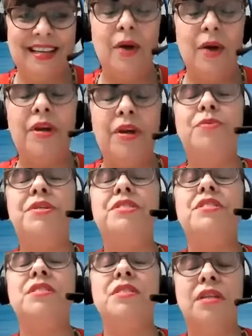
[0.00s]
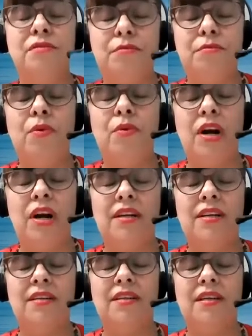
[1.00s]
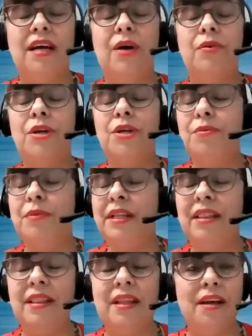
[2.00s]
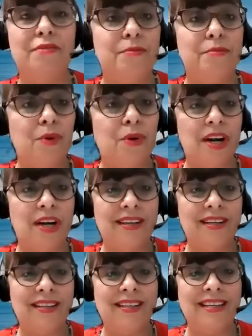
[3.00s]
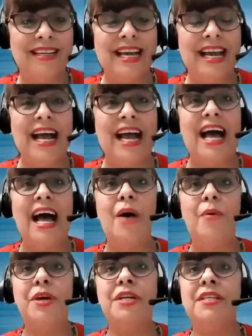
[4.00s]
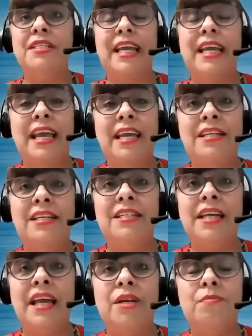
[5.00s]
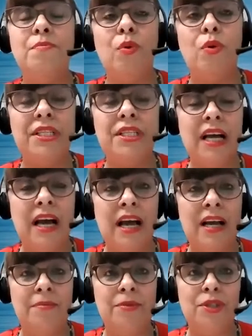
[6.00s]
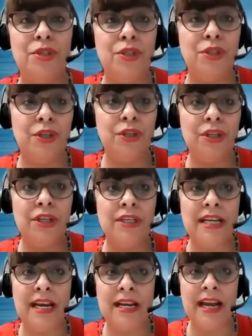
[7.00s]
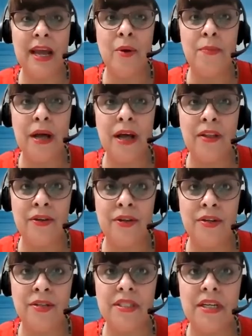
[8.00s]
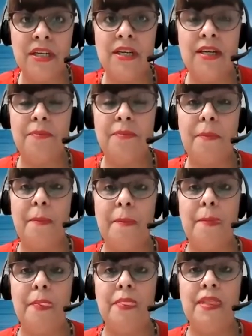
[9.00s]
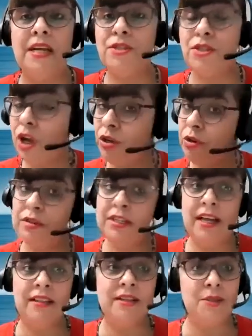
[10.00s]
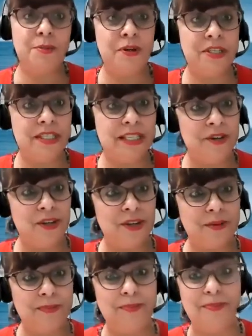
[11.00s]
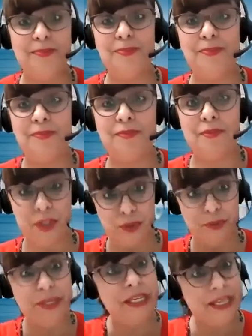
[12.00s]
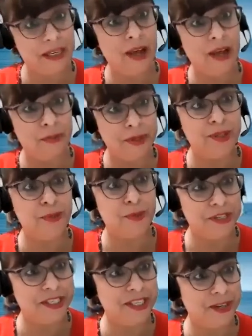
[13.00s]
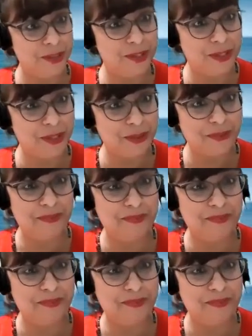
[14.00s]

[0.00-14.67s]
How can we serve more? How can we love more? How can I dedicate more time to do good and help others? That is not only at the Spirit Center, which we need help in the Spirit Center too.